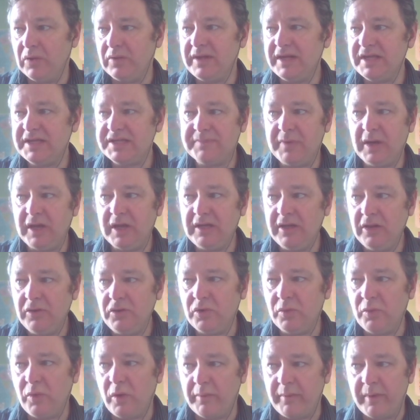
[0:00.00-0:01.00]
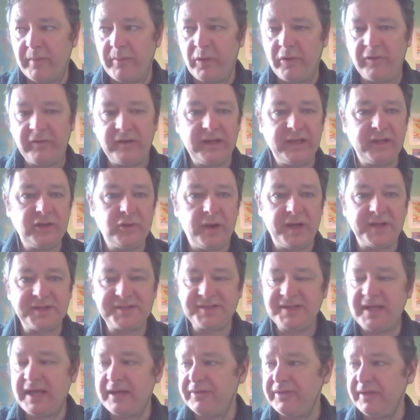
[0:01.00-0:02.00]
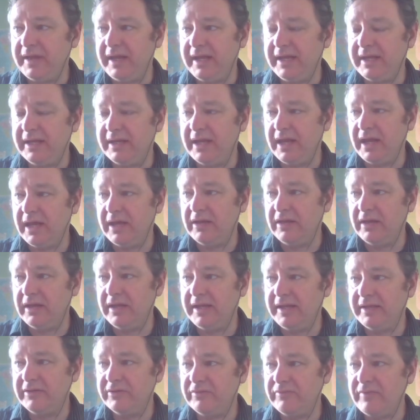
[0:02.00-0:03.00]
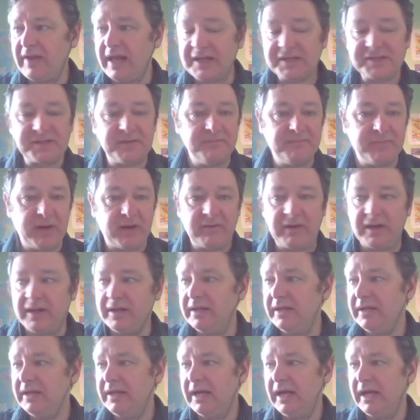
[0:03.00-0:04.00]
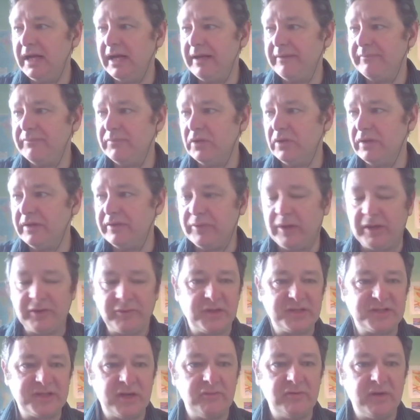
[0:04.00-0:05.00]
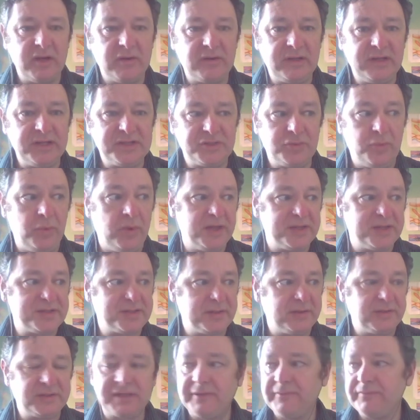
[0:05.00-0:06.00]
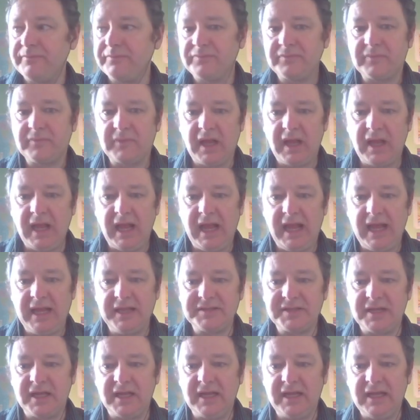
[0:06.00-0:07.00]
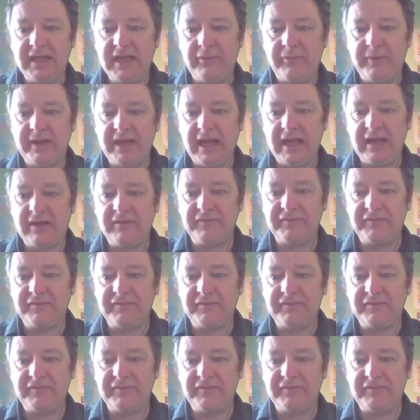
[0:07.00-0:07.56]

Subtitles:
is my local war memorial in Gwerseth in Wrexham Borough, otherwise known locally as Gwerselt. And here we have